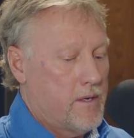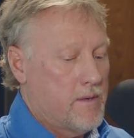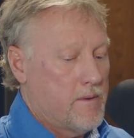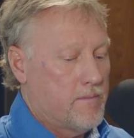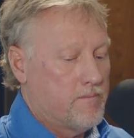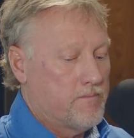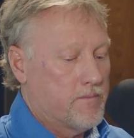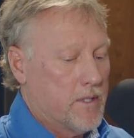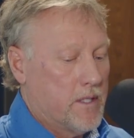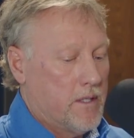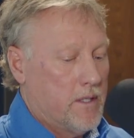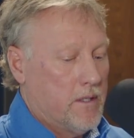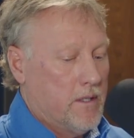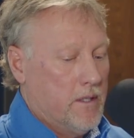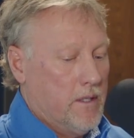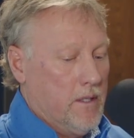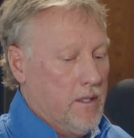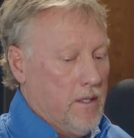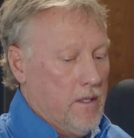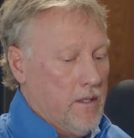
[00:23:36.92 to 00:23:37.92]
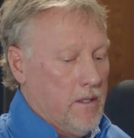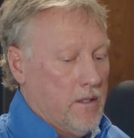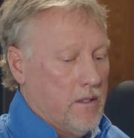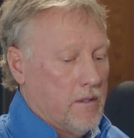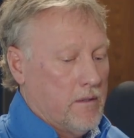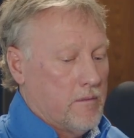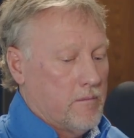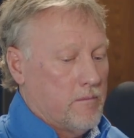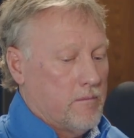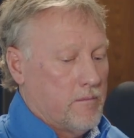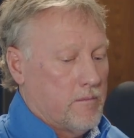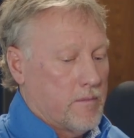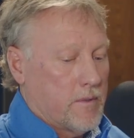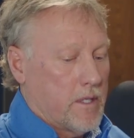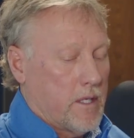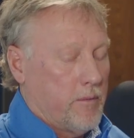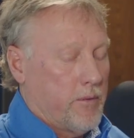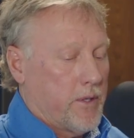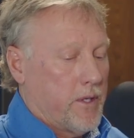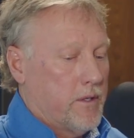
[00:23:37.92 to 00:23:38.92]
A
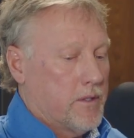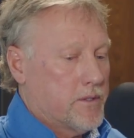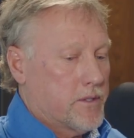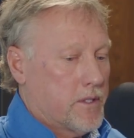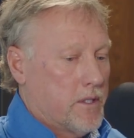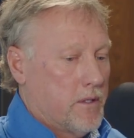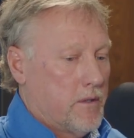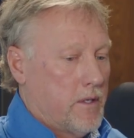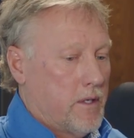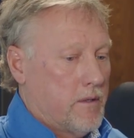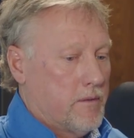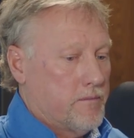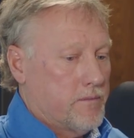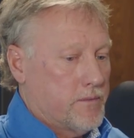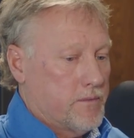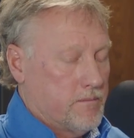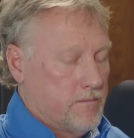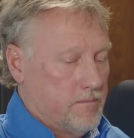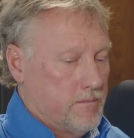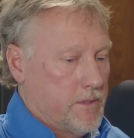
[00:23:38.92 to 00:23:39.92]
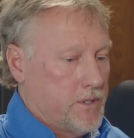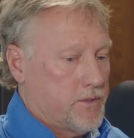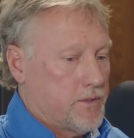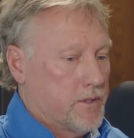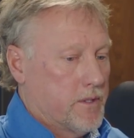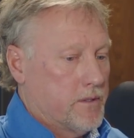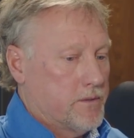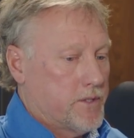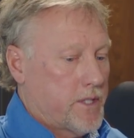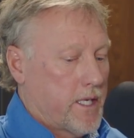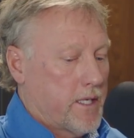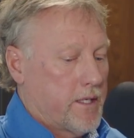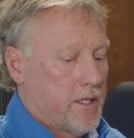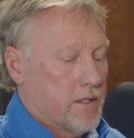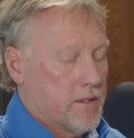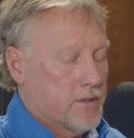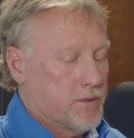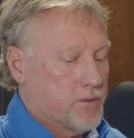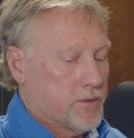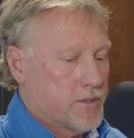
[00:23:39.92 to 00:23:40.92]
couple of years ago, Mr. Jack
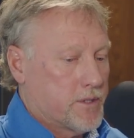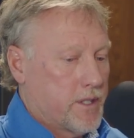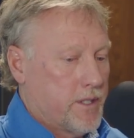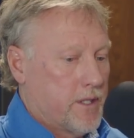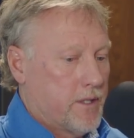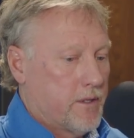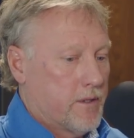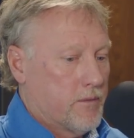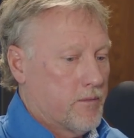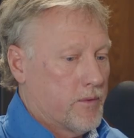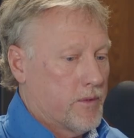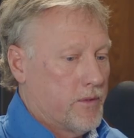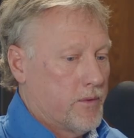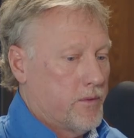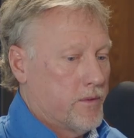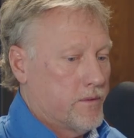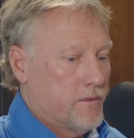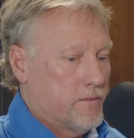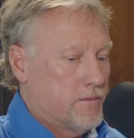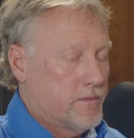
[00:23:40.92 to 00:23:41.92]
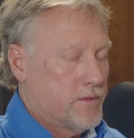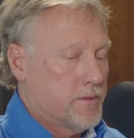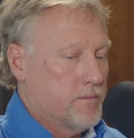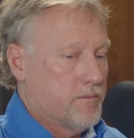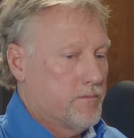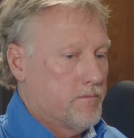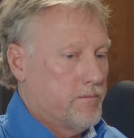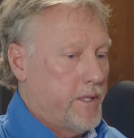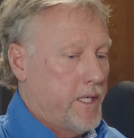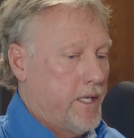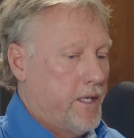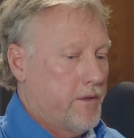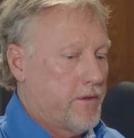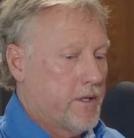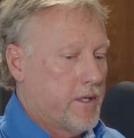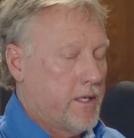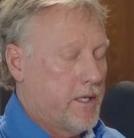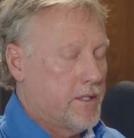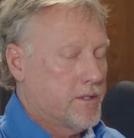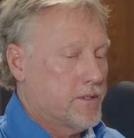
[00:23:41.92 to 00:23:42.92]
Nicklaus was here, and we're doing some media
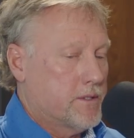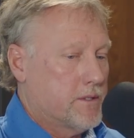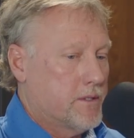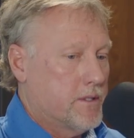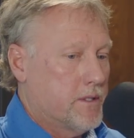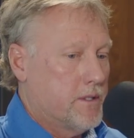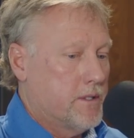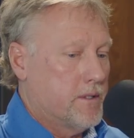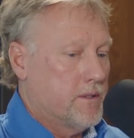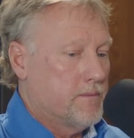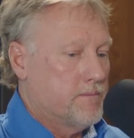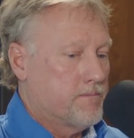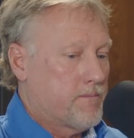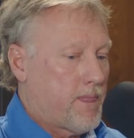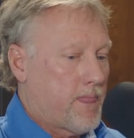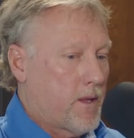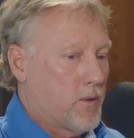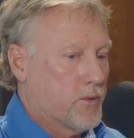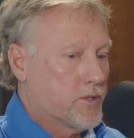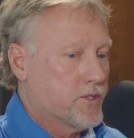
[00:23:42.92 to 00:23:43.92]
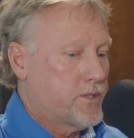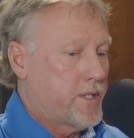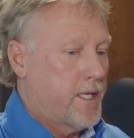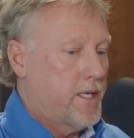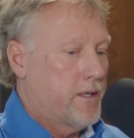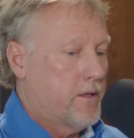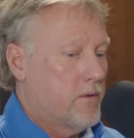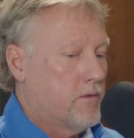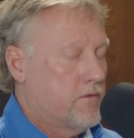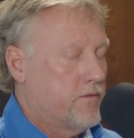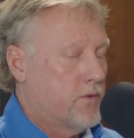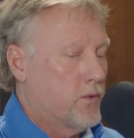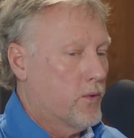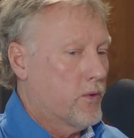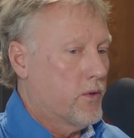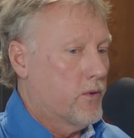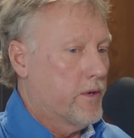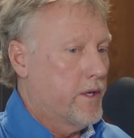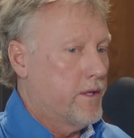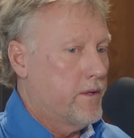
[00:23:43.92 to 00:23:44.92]
things, and we're standing on
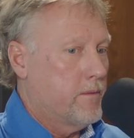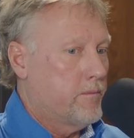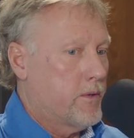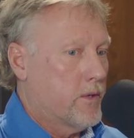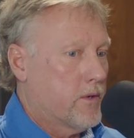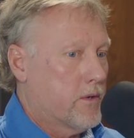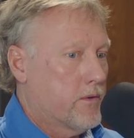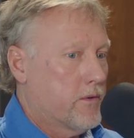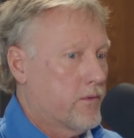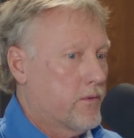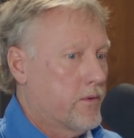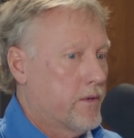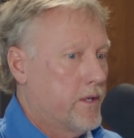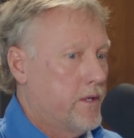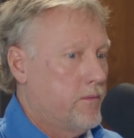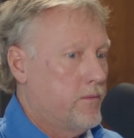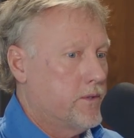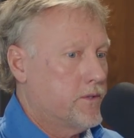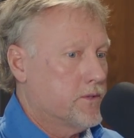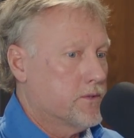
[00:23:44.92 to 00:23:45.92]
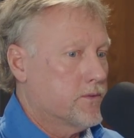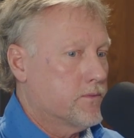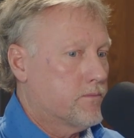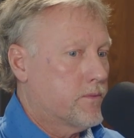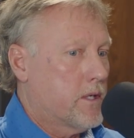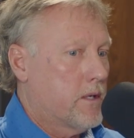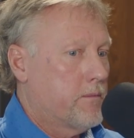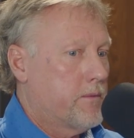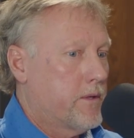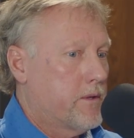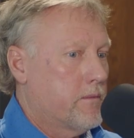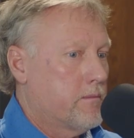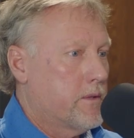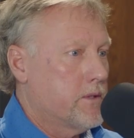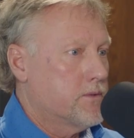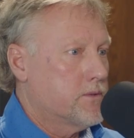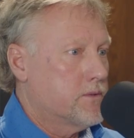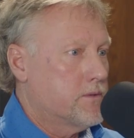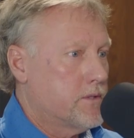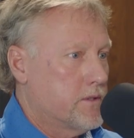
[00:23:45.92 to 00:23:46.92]
4 green, the par 3, which is probably the
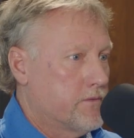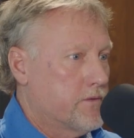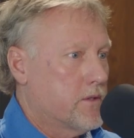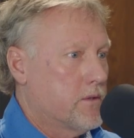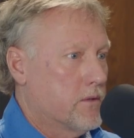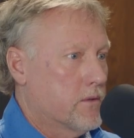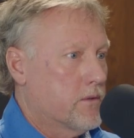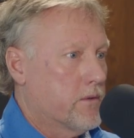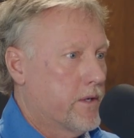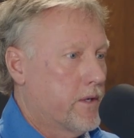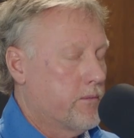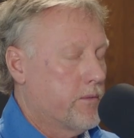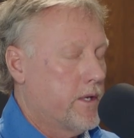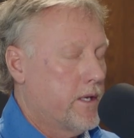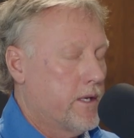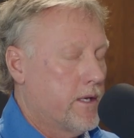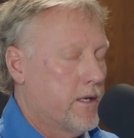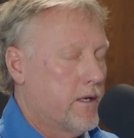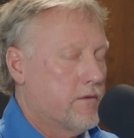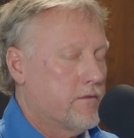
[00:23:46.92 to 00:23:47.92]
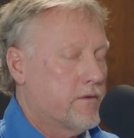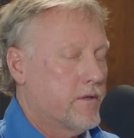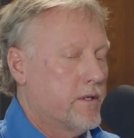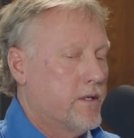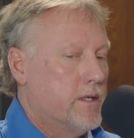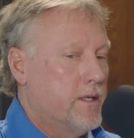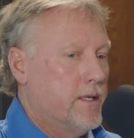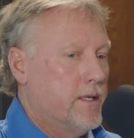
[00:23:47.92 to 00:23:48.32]
most difficult green we have.